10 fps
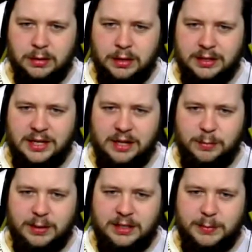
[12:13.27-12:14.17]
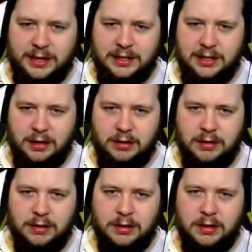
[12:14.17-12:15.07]
There's another piece back here.
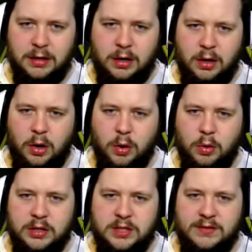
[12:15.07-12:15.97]
Horrors